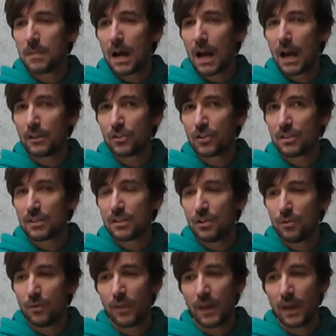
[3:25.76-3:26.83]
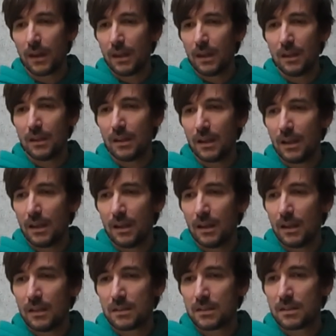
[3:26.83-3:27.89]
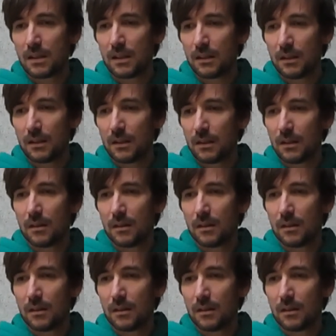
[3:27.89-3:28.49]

I just knew that it still